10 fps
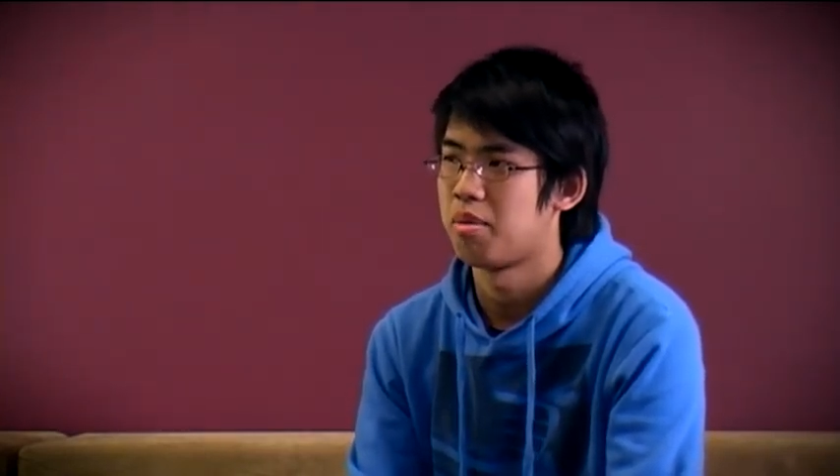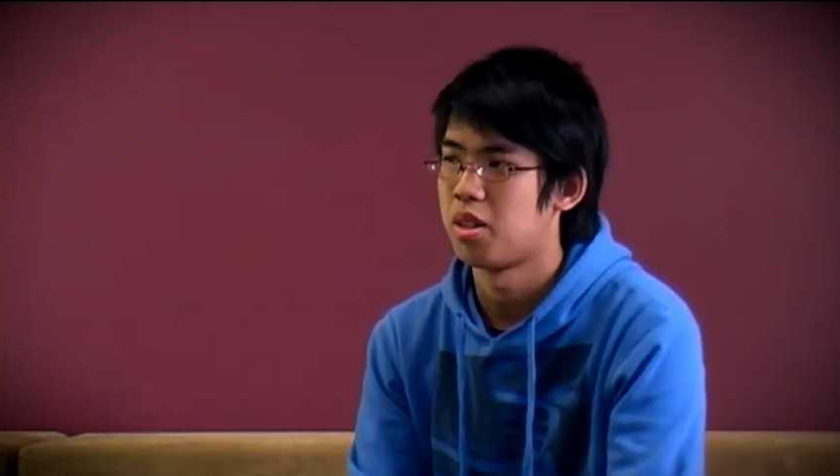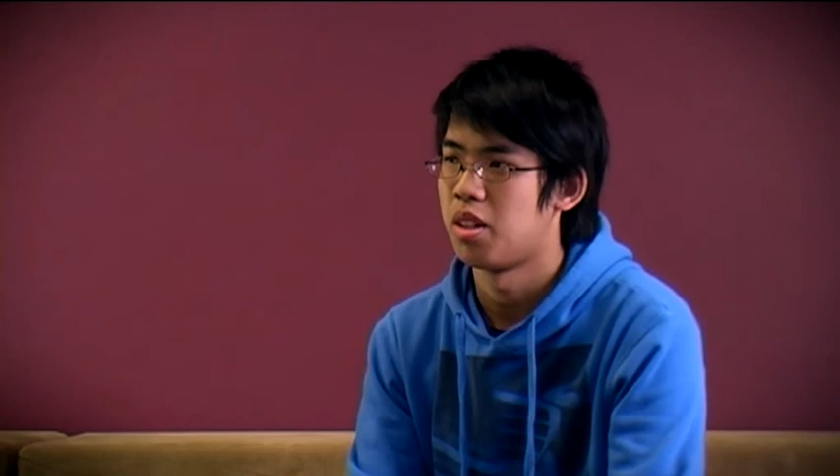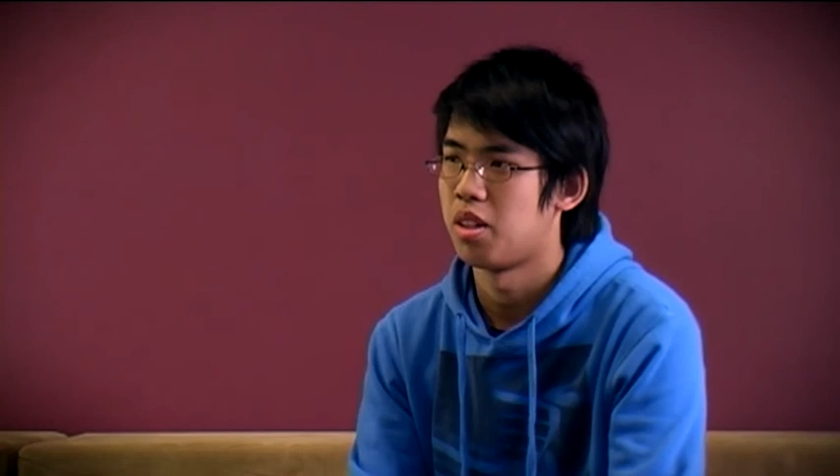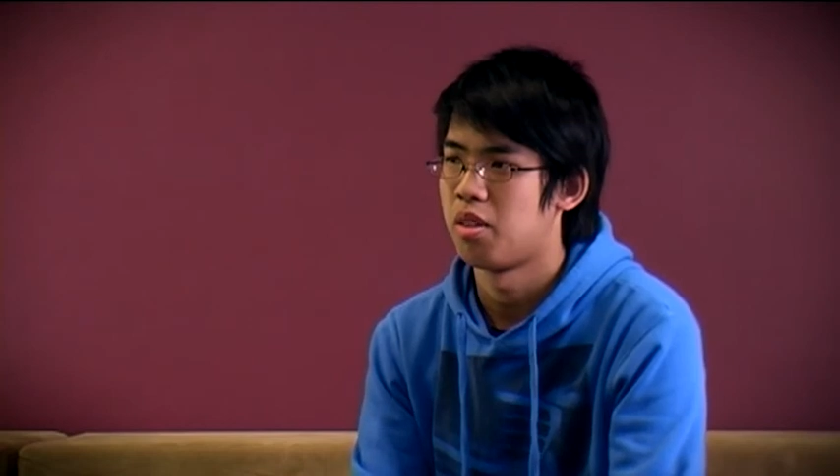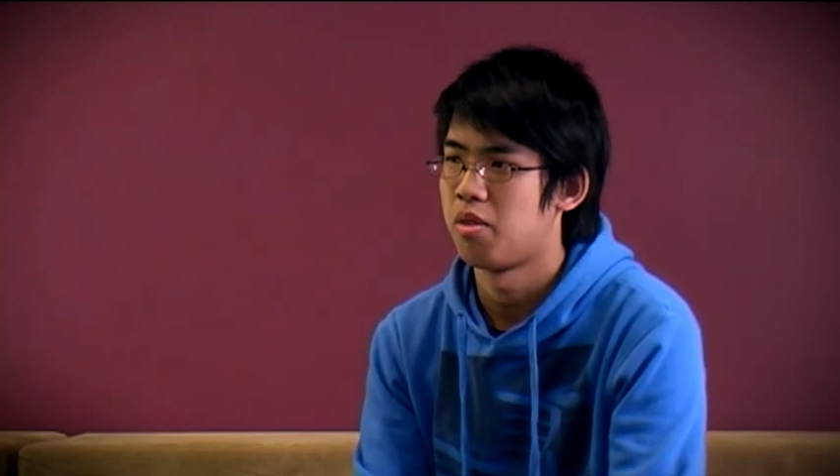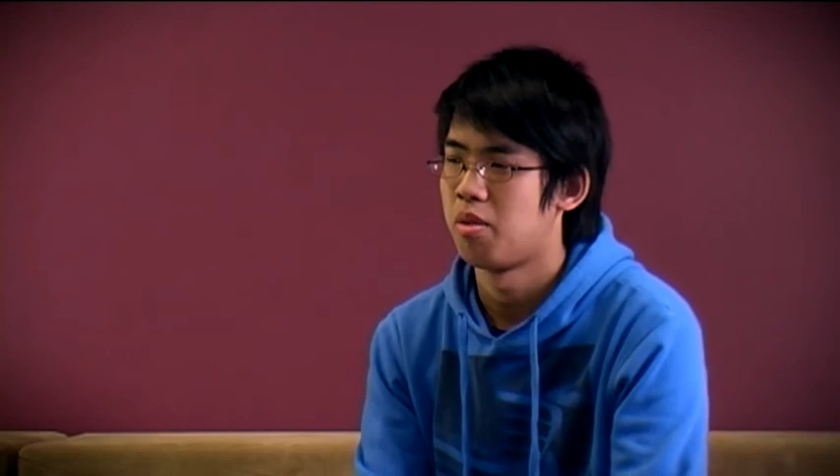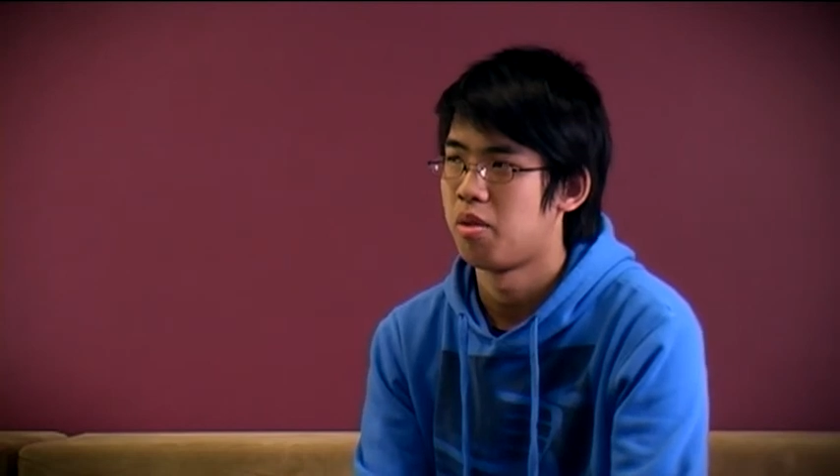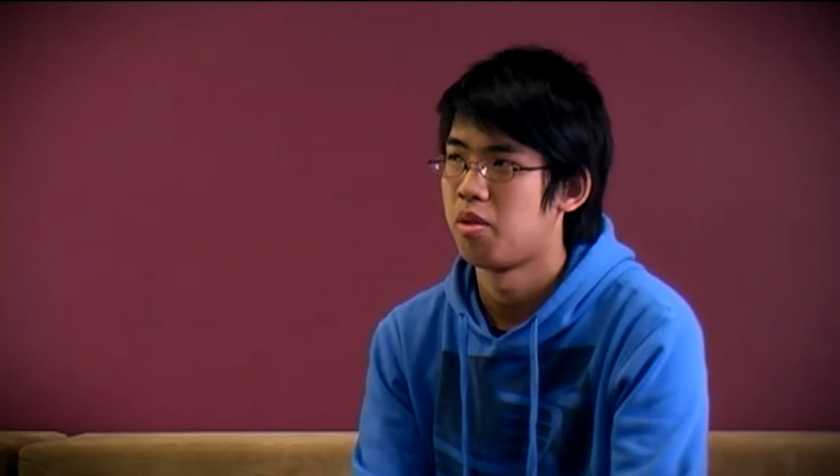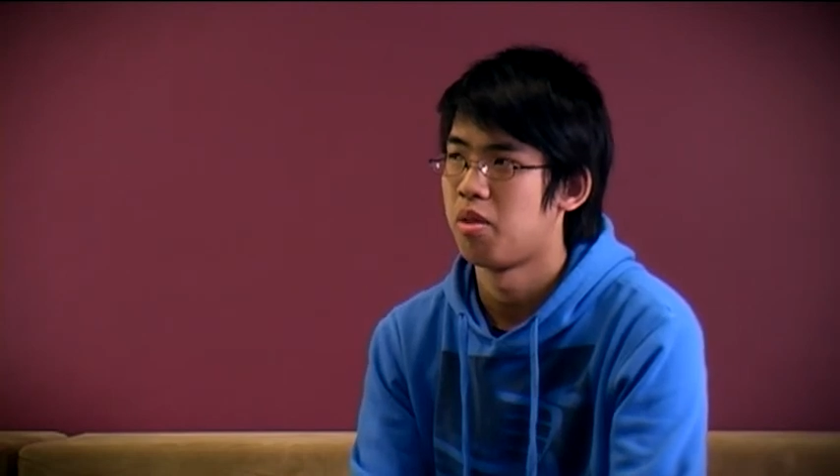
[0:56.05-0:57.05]
to
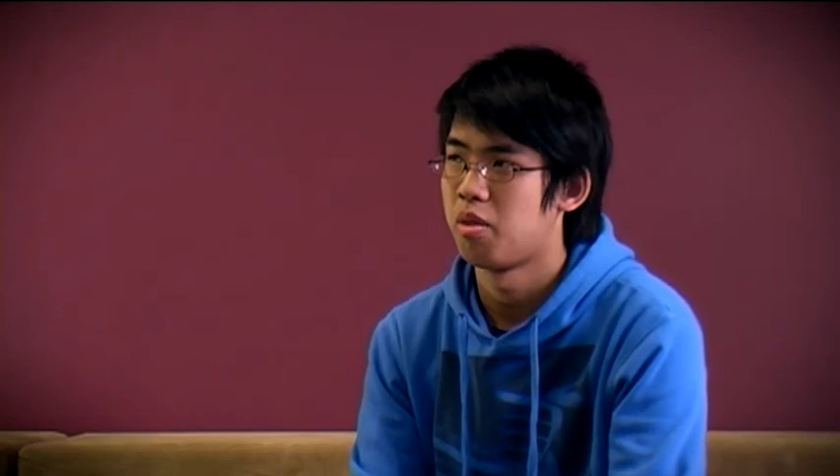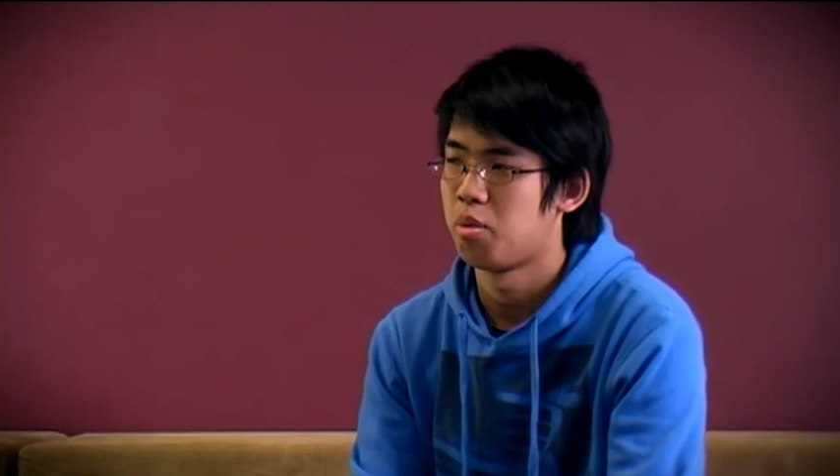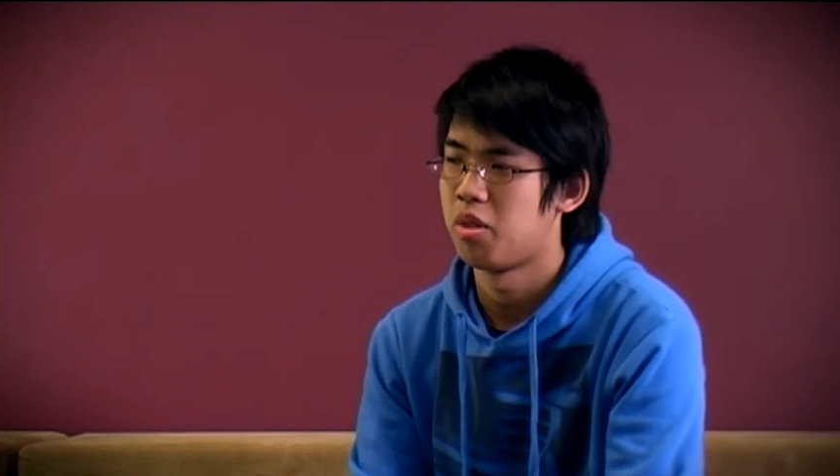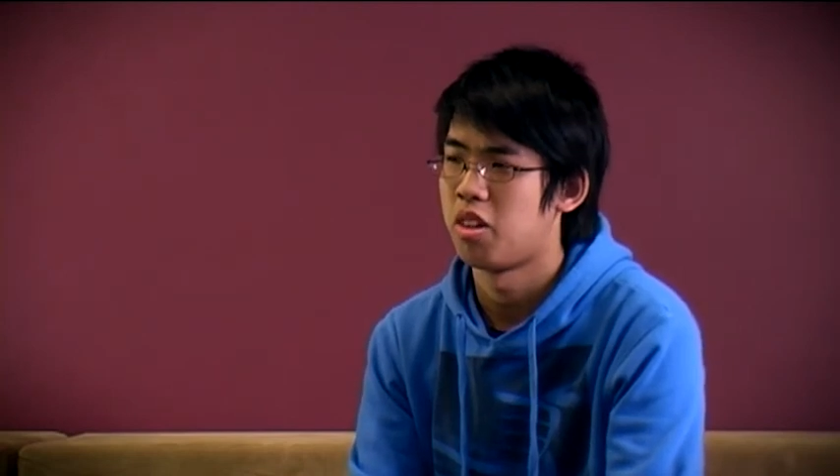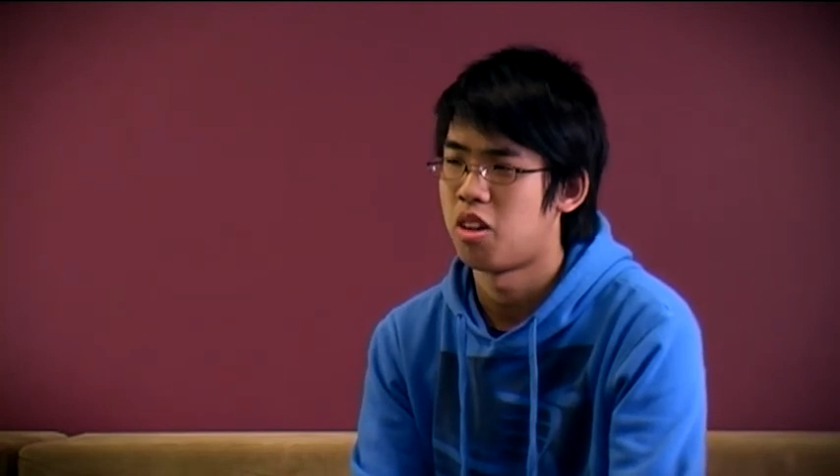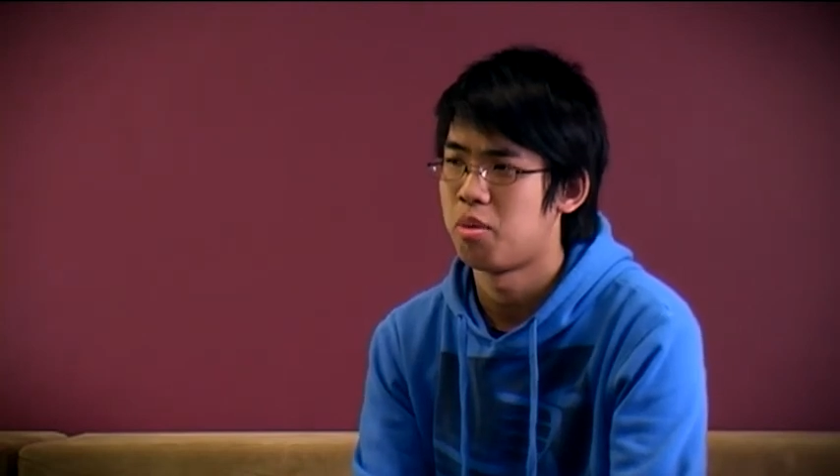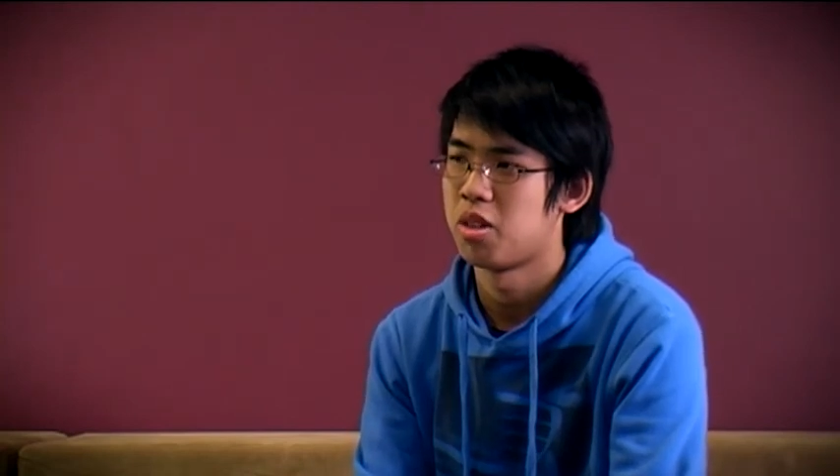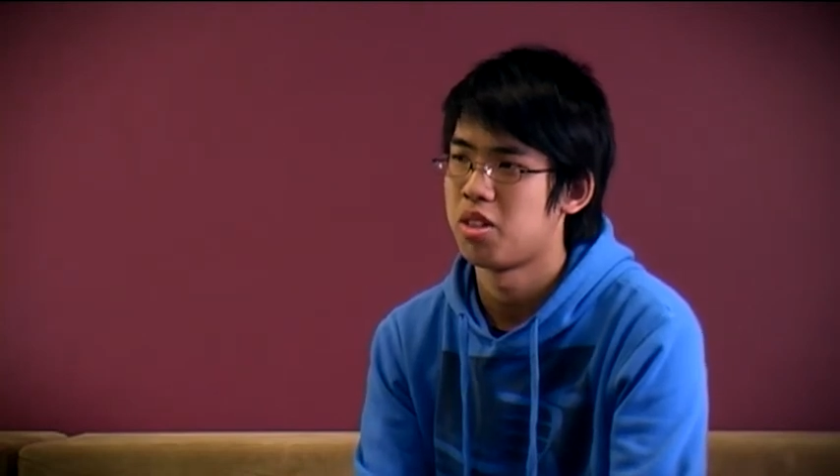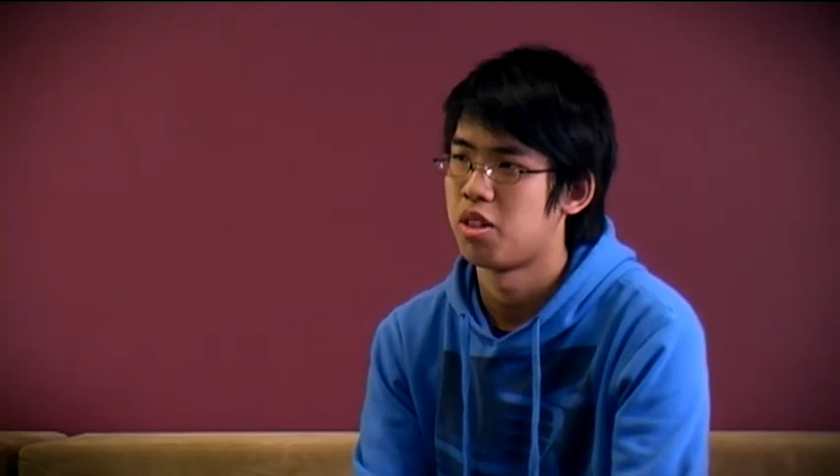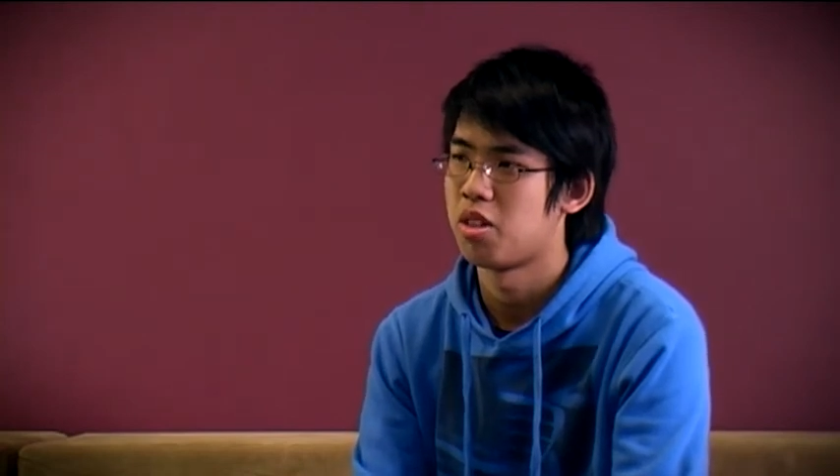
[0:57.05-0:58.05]
almost
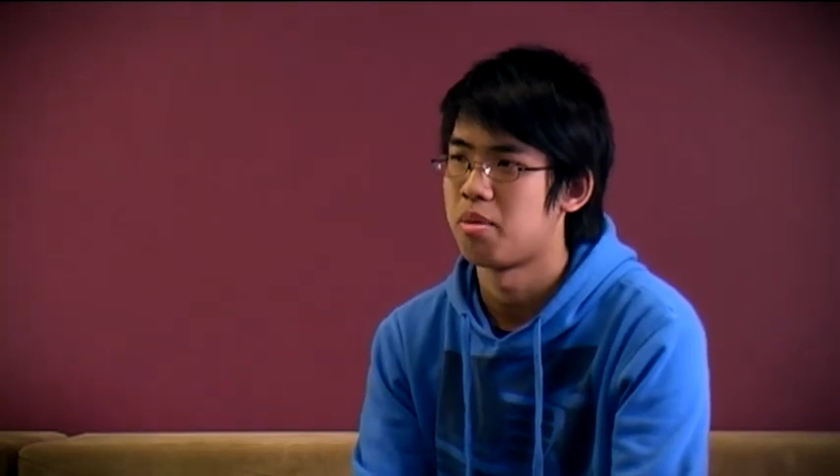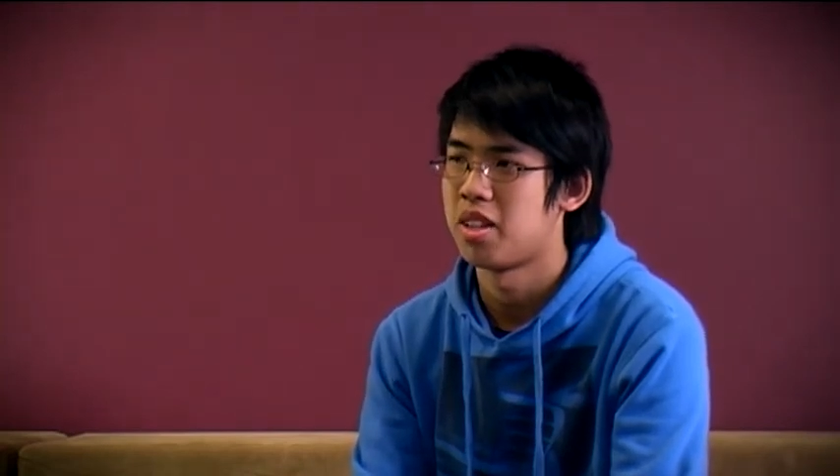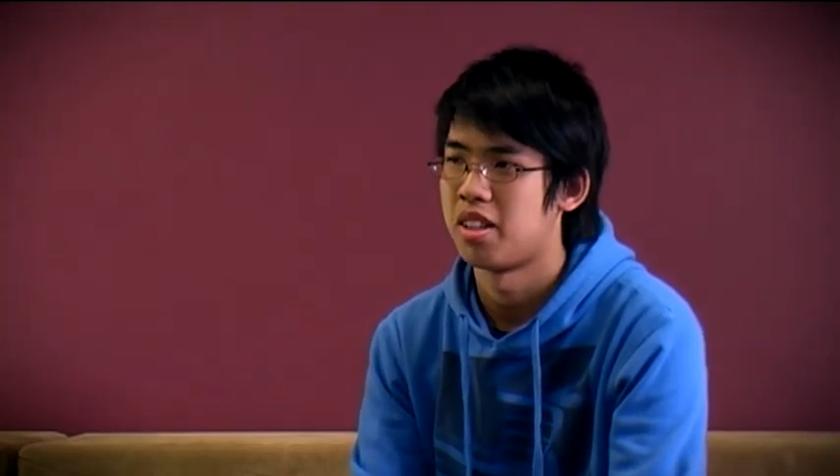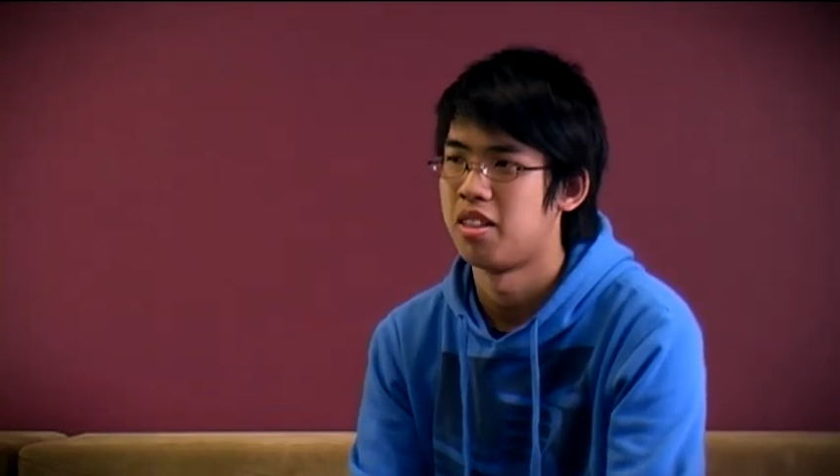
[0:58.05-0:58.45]
to the top 10.